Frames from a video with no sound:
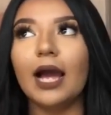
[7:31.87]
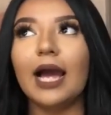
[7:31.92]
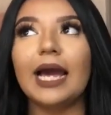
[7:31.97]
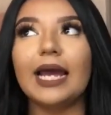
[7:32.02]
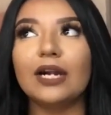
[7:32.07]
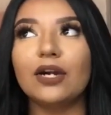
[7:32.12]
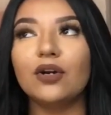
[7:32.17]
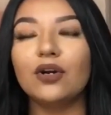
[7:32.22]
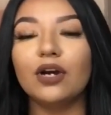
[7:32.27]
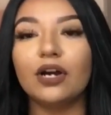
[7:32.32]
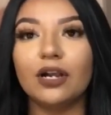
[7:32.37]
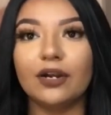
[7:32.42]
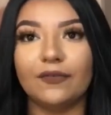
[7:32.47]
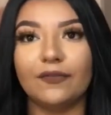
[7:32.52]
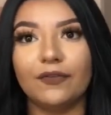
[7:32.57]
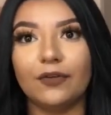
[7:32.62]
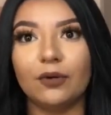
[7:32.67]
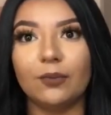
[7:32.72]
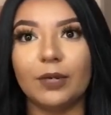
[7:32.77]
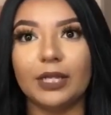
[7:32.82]
I don't know how to
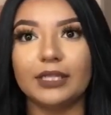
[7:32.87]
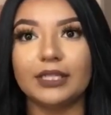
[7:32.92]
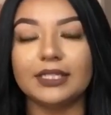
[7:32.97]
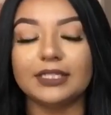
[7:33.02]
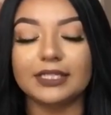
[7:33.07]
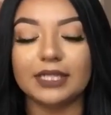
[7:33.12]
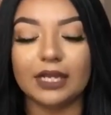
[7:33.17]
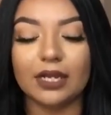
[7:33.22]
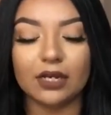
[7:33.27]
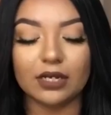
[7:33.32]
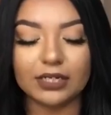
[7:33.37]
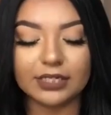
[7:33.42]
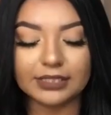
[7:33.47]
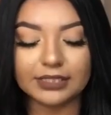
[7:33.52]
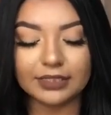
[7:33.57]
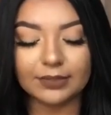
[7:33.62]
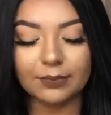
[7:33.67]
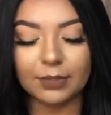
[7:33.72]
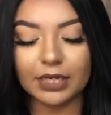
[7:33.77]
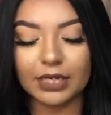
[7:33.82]
feel about this set,
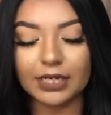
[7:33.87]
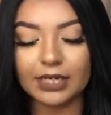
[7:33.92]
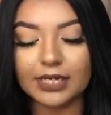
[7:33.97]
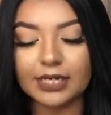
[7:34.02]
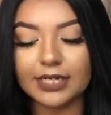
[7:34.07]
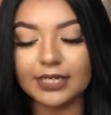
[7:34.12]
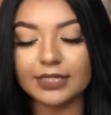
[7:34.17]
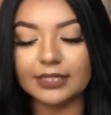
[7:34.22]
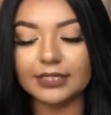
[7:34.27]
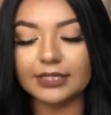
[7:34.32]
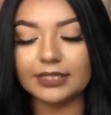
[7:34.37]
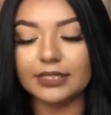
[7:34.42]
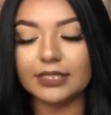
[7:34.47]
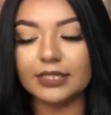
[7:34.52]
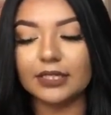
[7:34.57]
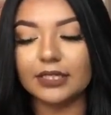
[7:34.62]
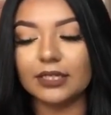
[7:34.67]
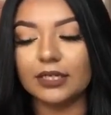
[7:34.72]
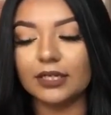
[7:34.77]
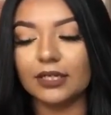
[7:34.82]
honestly, because,
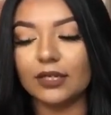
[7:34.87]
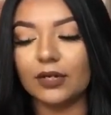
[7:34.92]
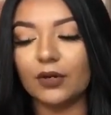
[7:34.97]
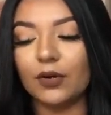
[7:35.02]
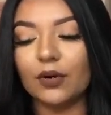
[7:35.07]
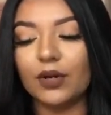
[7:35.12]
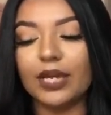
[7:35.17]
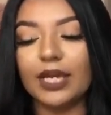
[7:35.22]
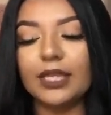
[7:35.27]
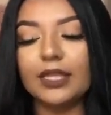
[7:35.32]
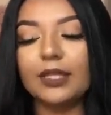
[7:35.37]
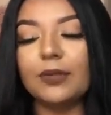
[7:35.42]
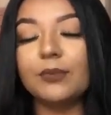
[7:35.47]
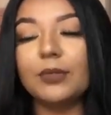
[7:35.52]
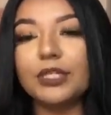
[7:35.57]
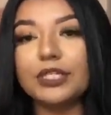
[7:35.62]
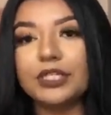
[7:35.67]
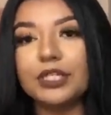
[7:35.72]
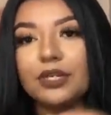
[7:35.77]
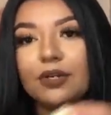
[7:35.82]
okay, the
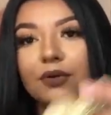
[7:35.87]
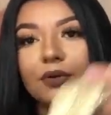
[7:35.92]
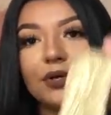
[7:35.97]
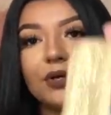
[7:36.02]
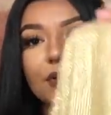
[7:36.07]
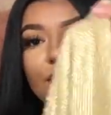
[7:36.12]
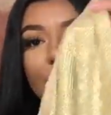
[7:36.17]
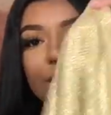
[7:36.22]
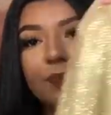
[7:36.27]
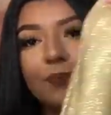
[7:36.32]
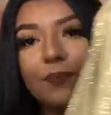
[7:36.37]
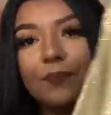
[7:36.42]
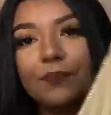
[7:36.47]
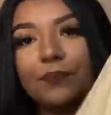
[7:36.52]
material,